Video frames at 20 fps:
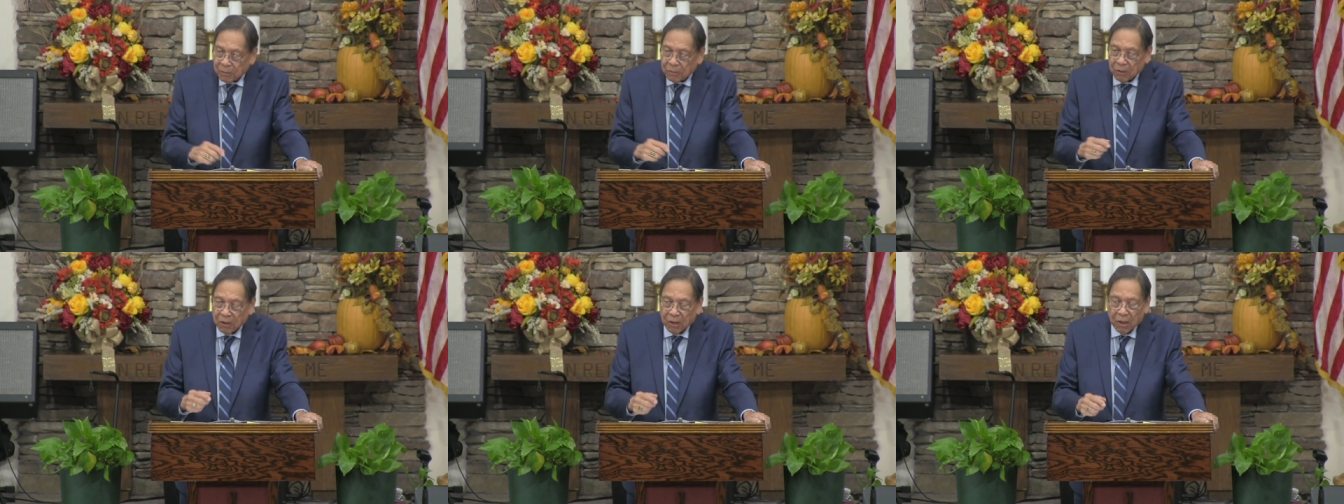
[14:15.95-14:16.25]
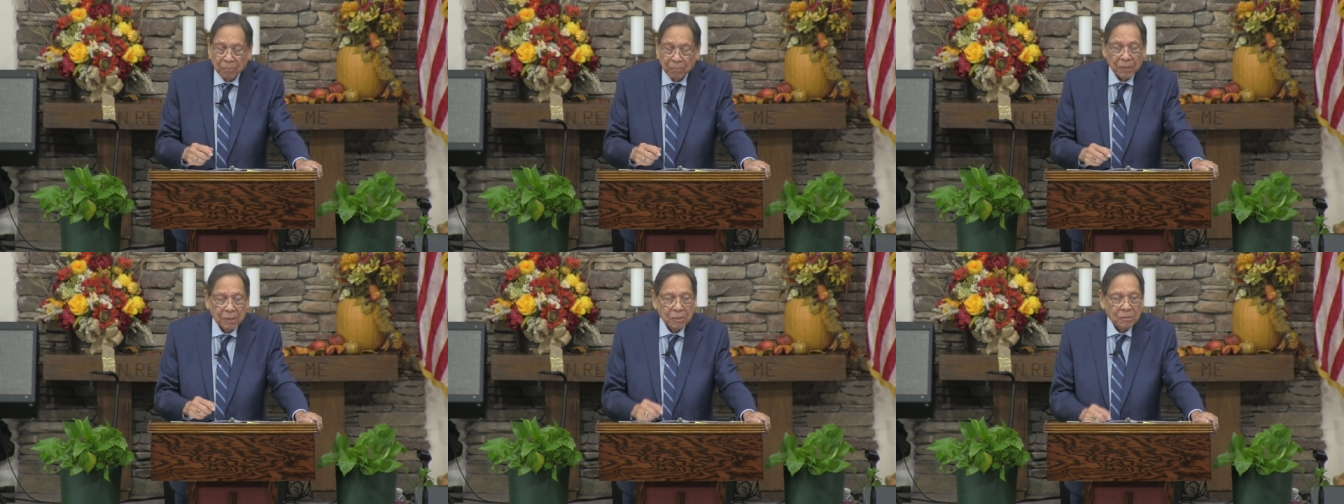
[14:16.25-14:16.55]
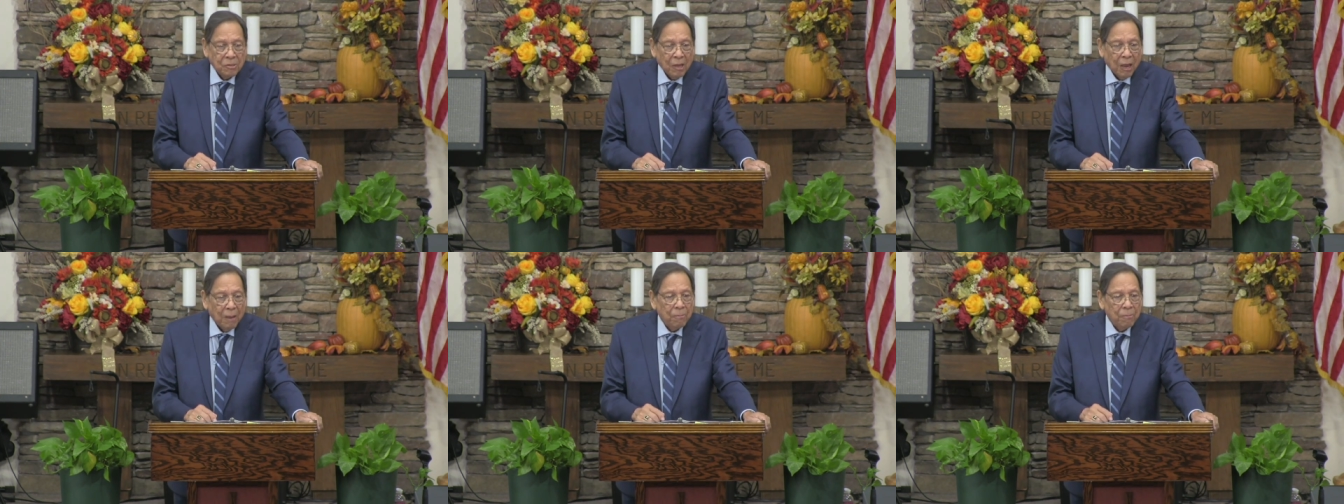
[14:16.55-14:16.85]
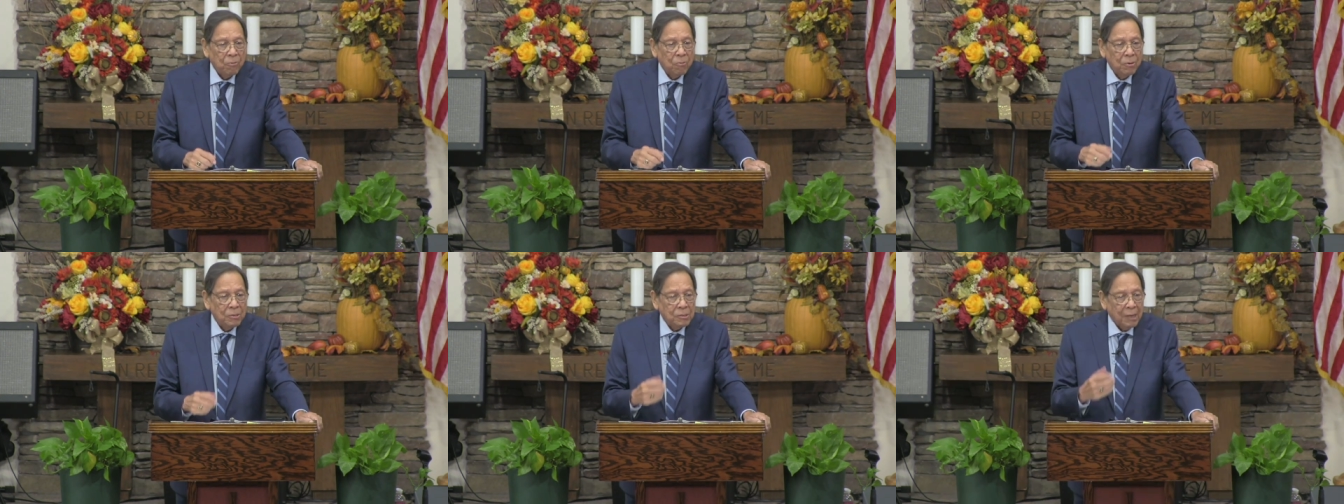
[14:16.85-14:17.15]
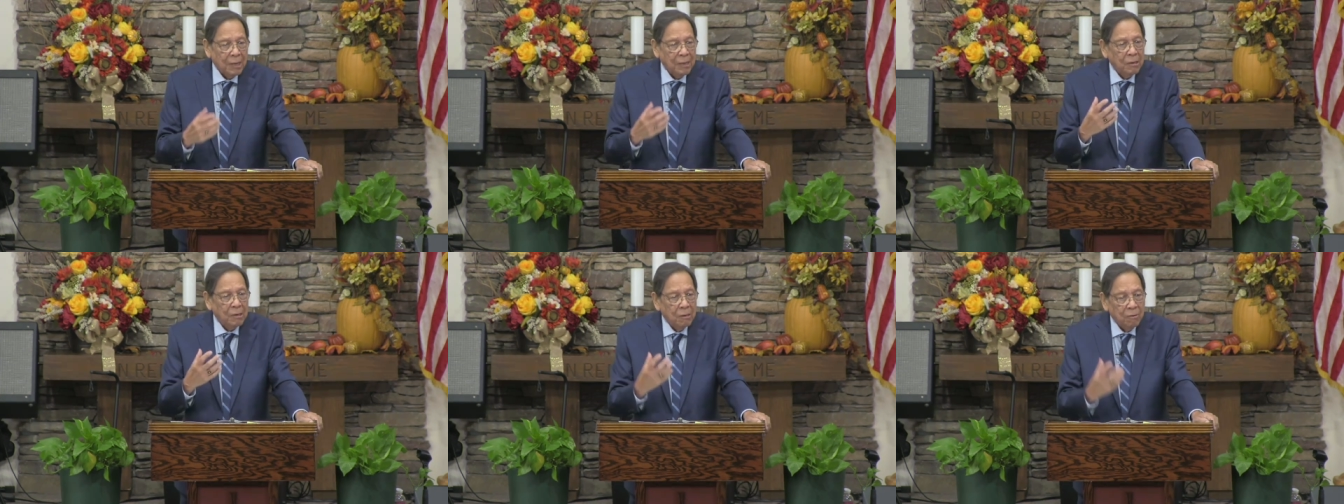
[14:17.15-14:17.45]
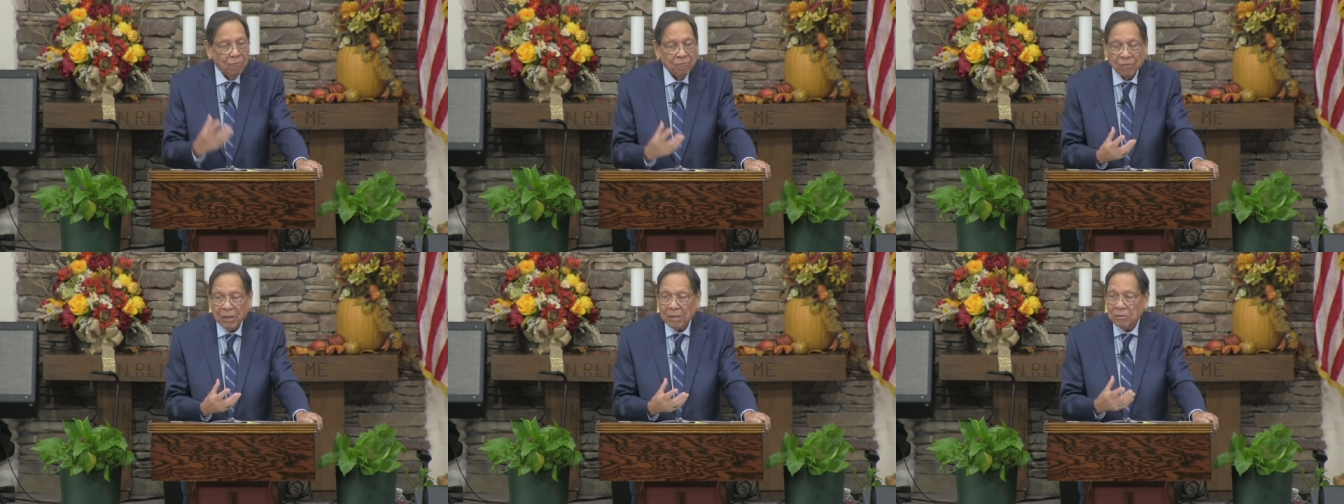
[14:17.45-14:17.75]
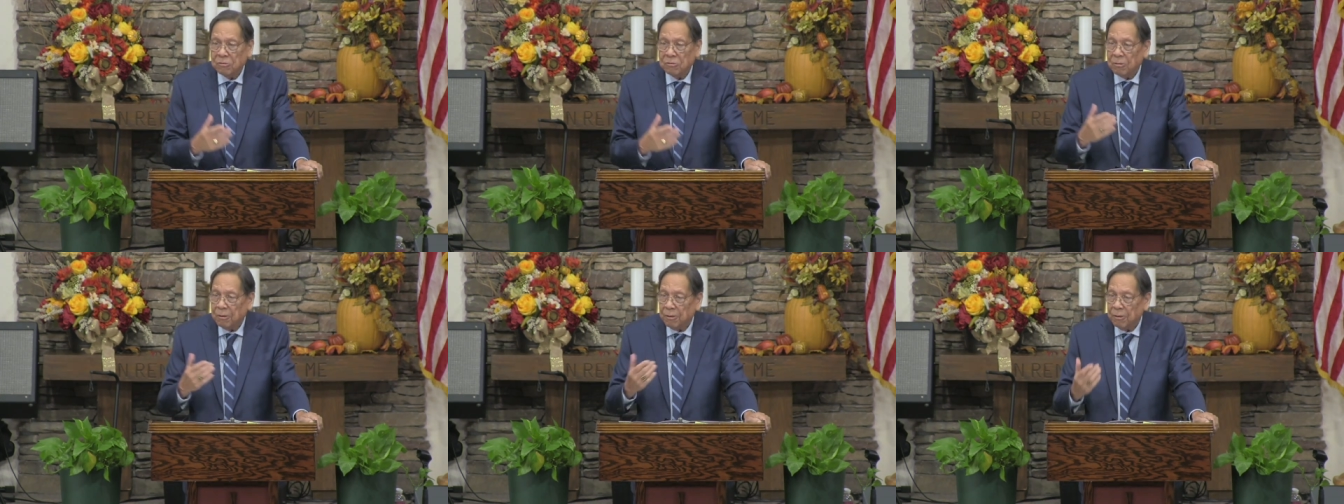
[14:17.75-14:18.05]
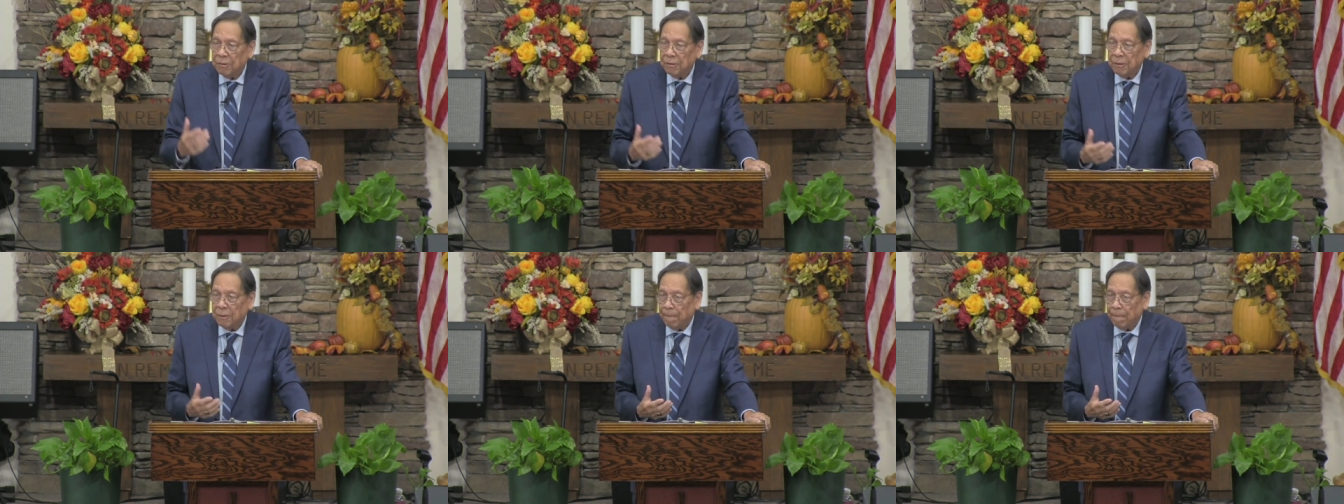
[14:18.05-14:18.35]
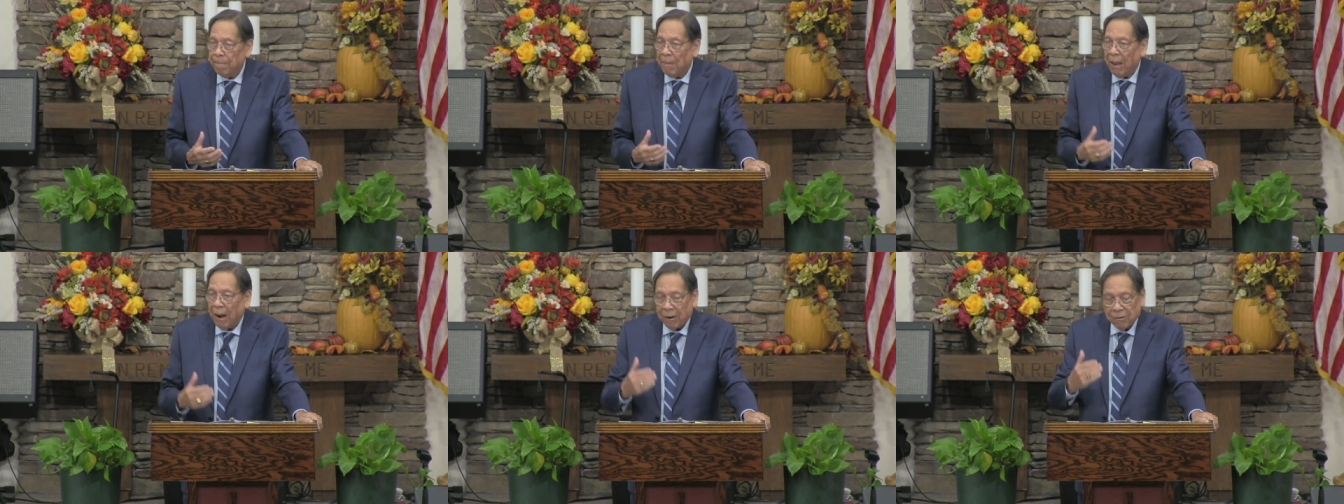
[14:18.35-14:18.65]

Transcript: to him a disciple was a convinced learner.